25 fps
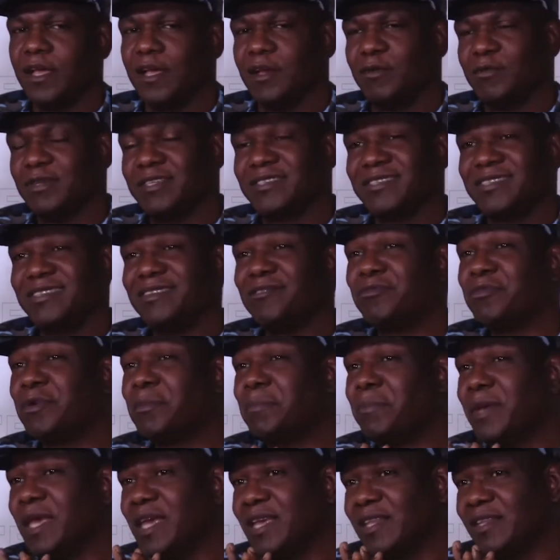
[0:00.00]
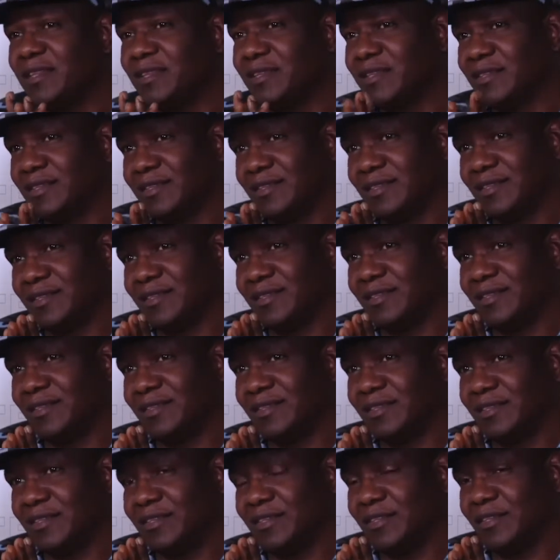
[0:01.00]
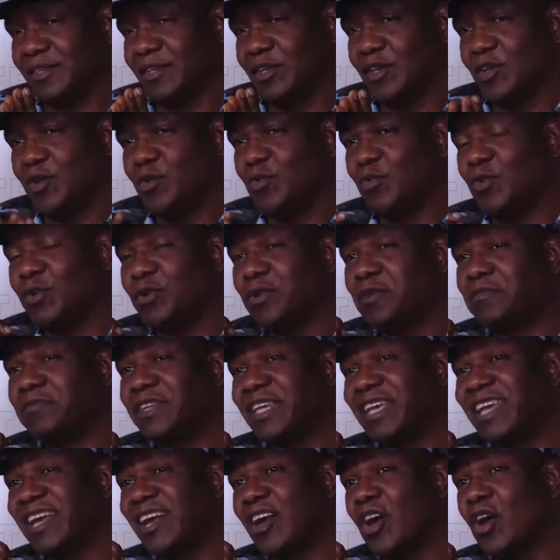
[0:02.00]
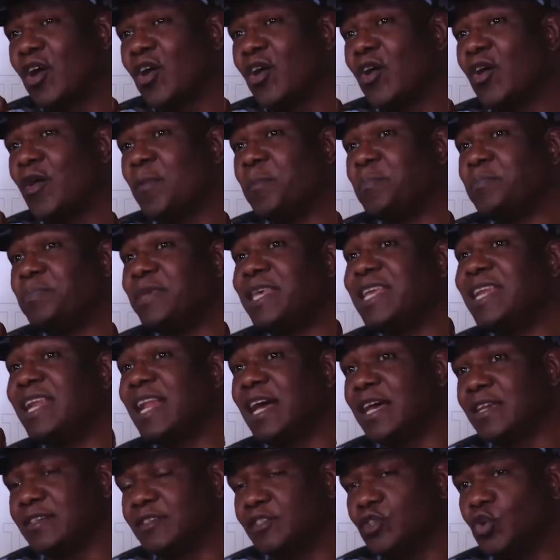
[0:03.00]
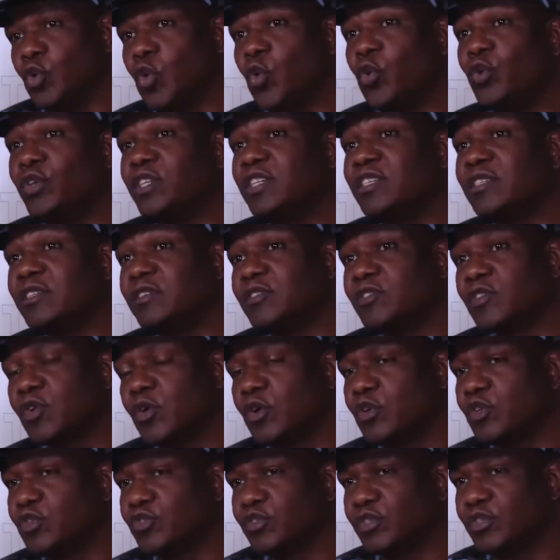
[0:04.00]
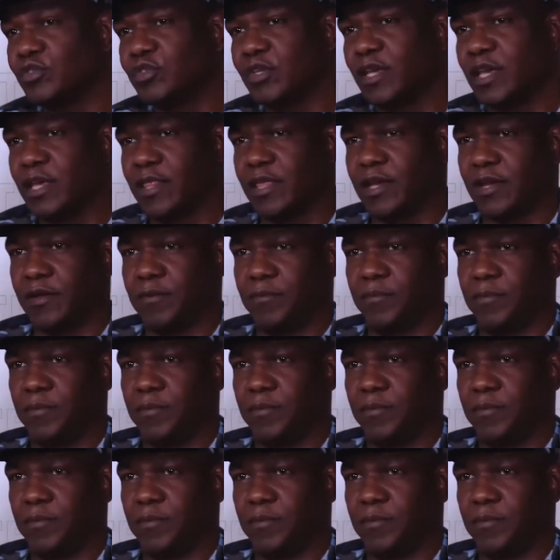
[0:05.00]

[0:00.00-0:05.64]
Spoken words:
they still remain one of the core pillars holding this country together.